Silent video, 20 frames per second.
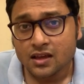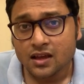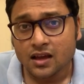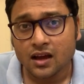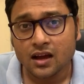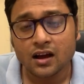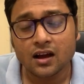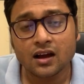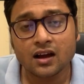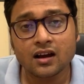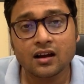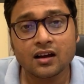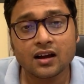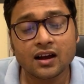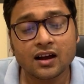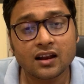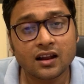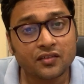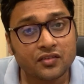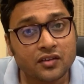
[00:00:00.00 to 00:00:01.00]

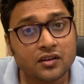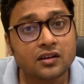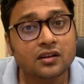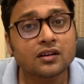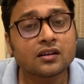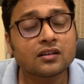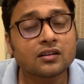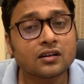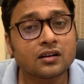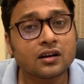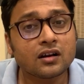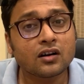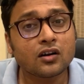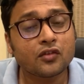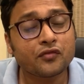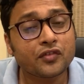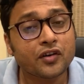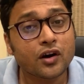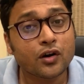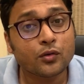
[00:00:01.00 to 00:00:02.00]
Another
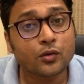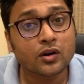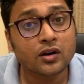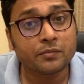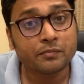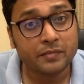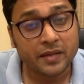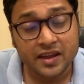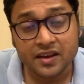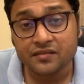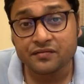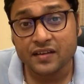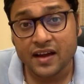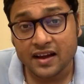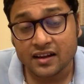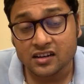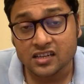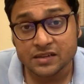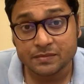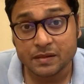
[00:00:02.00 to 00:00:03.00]
of our main
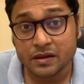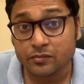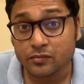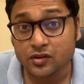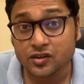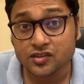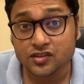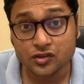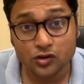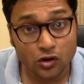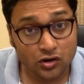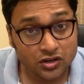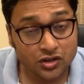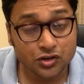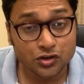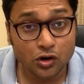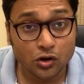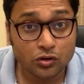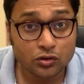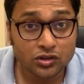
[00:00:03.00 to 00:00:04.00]
faculty members, Dr.
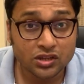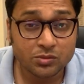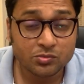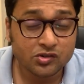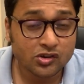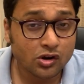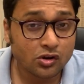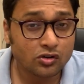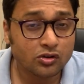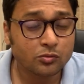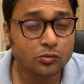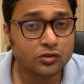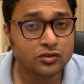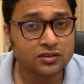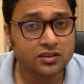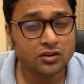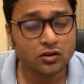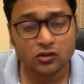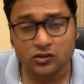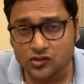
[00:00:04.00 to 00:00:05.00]
Shankhadeep
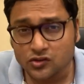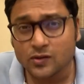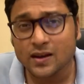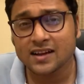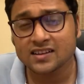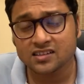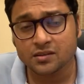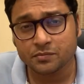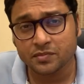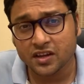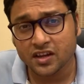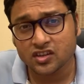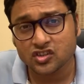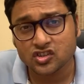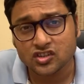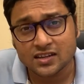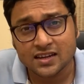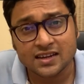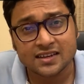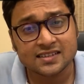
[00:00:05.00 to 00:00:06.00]
Chakraborty, also has a
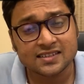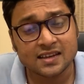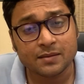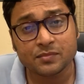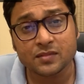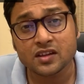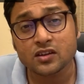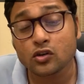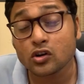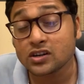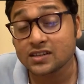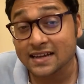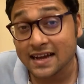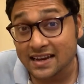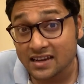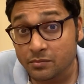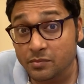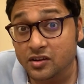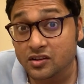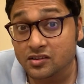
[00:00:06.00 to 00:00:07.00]
PhD in something called
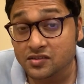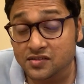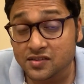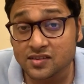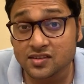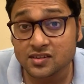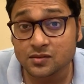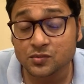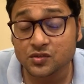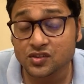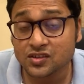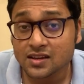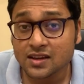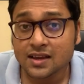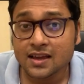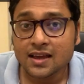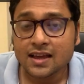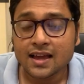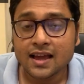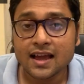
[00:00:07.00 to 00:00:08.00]
Dynamical Systems,
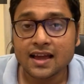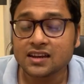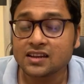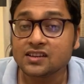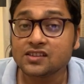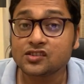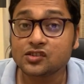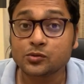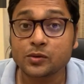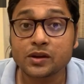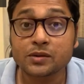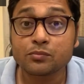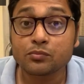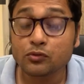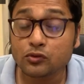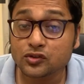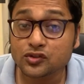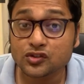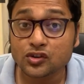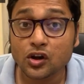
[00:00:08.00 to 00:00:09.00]
and he's doing
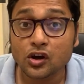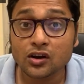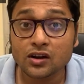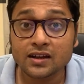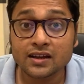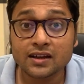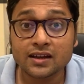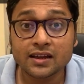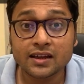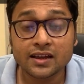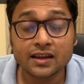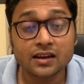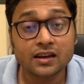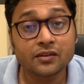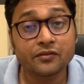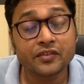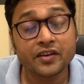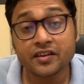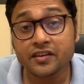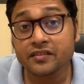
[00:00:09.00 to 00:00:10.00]
postdoc in a
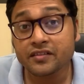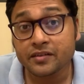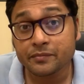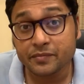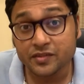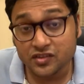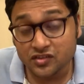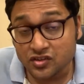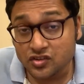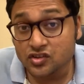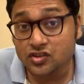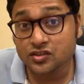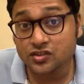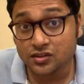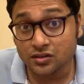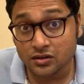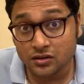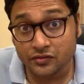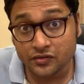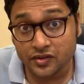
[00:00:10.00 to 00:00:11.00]
very prestigious
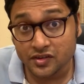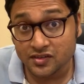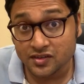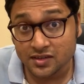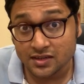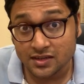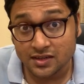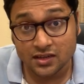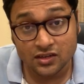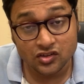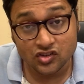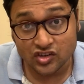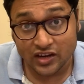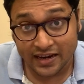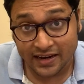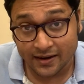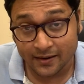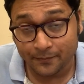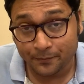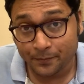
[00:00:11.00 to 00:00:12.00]
university in
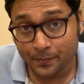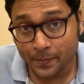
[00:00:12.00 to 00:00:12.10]
China.